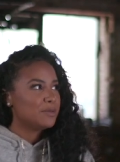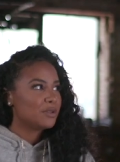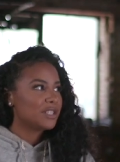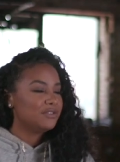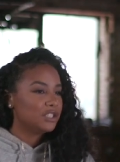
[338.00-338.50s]
be
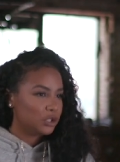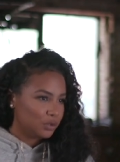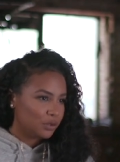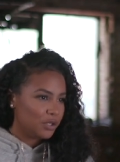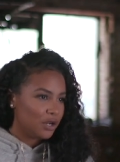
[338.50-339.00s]
mostly
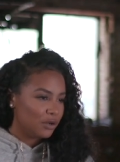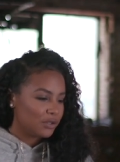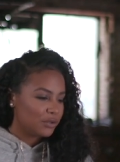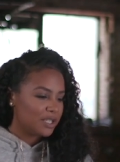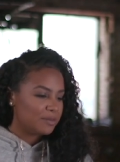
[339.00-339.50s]
visual, we
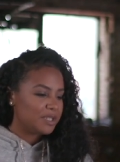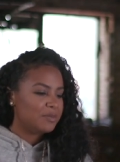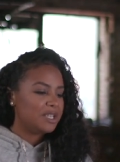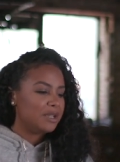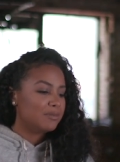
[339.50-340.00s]
also seem to
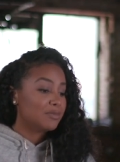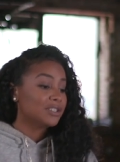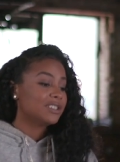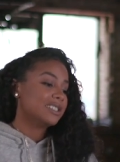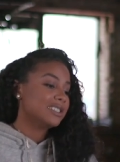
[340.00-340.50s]
be
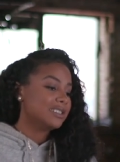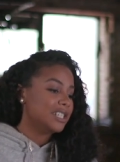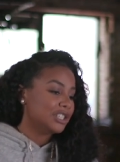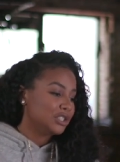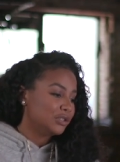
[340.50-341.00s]

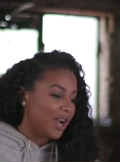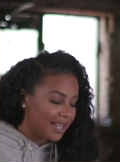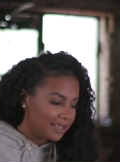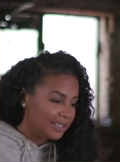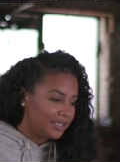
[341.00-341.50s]
mercilessly
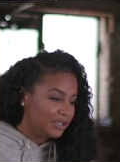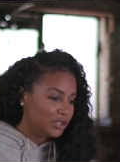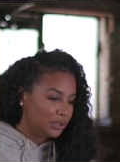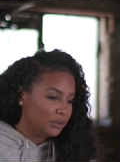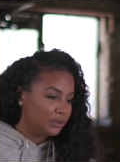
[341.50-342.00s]
attracted
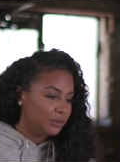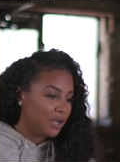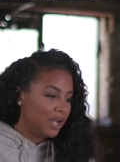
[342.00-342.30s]
to